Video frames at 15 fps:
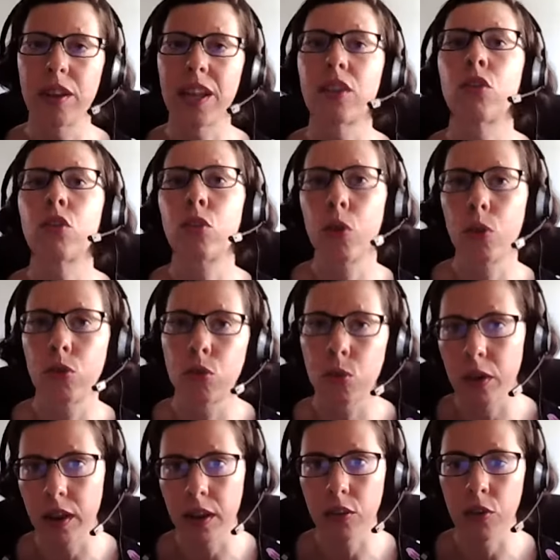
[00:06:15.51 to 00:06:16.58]
That's a
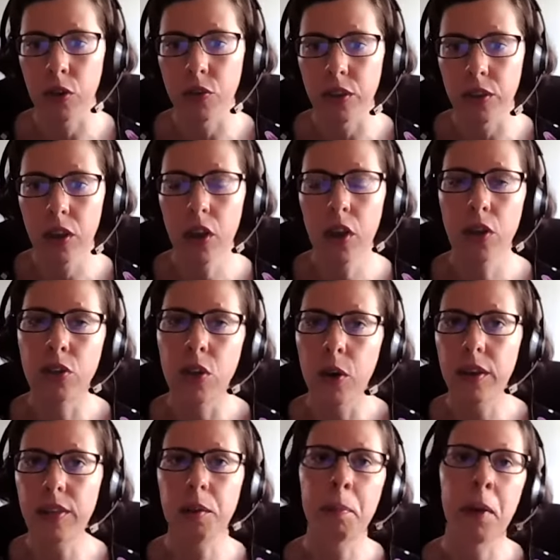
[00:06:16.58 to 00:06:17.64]
ghostwriting service. So
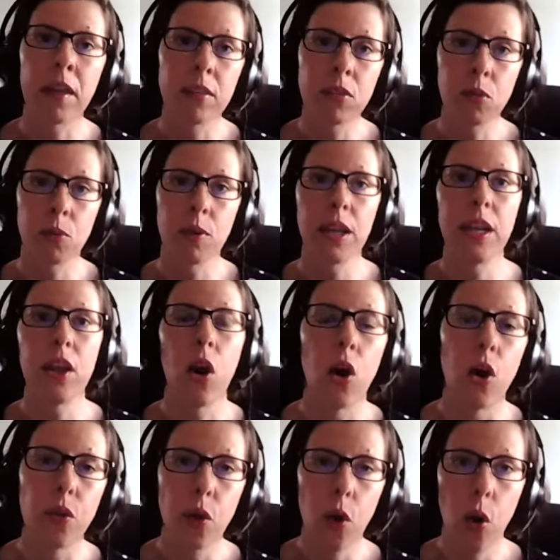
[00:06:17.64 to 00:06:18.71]
it depends really
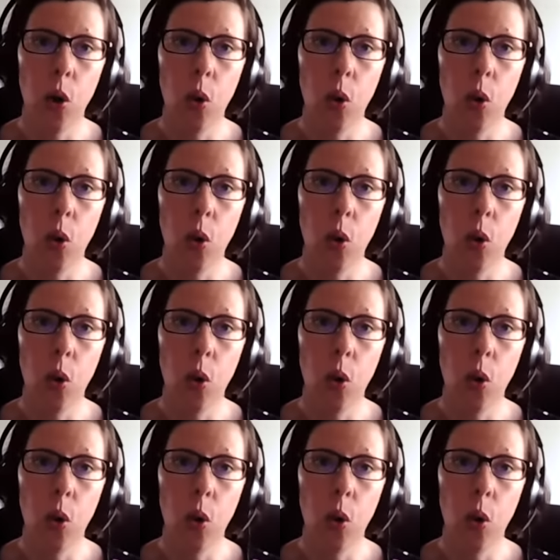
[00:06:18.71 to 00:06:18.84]
on